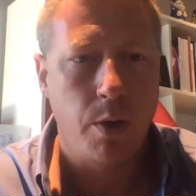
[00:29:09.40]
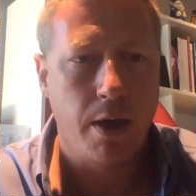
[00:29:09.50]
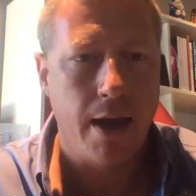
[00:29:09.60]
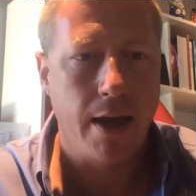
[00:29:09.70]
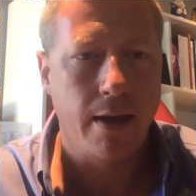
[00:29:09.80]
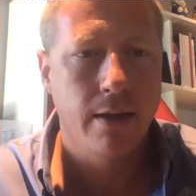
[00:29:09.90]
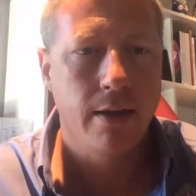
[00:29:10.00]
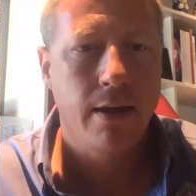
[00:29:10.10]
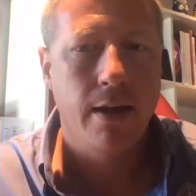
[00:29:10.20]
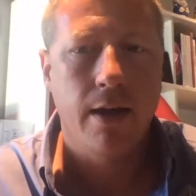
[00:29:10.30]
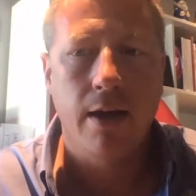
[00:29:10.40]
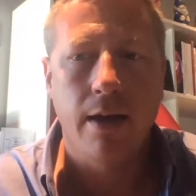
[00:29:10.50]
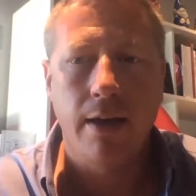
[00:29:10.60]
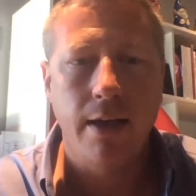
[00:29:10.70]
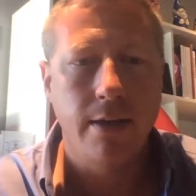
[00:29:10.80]
be able to communicate
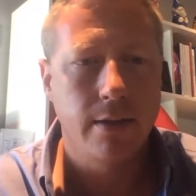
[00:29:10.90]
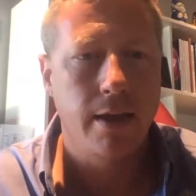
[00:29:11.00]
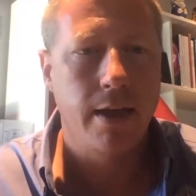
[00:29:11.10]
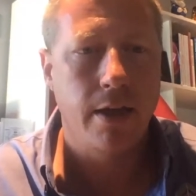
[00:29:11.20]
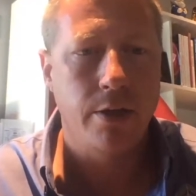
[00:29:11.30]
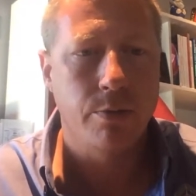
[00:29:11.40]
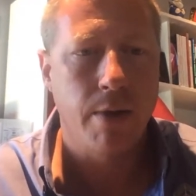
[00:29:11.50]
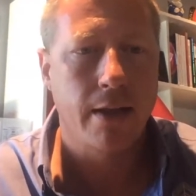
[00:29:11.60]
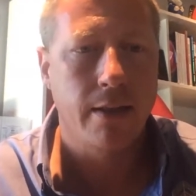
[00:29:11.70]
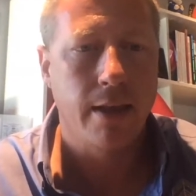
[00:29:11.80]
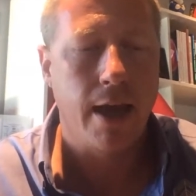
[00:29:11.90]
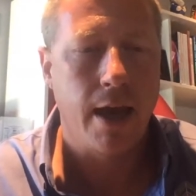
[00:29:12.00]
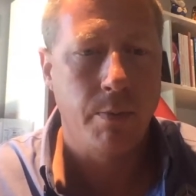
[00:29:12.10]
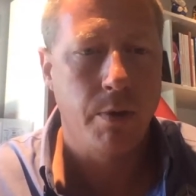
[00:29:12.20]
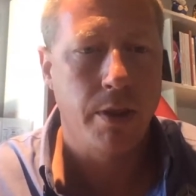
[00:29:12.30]
easily and
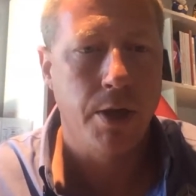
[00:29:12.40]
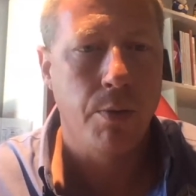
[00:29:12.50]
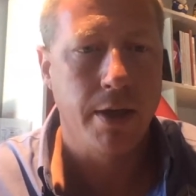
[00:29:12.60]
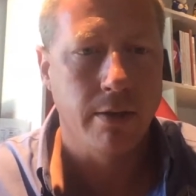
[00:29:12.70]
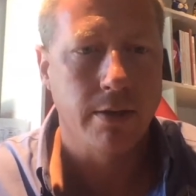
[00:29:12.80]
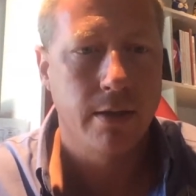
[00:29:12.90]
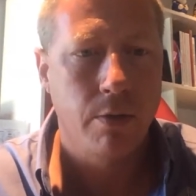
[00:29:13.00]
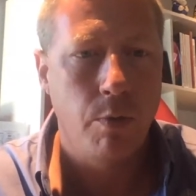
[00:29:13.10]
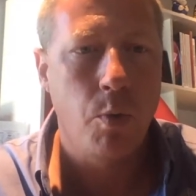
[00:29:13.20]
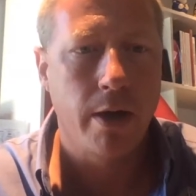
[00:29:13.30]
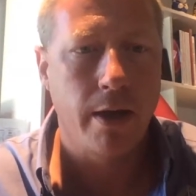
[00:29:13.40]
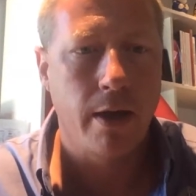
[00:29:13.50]
directly and with no guilt.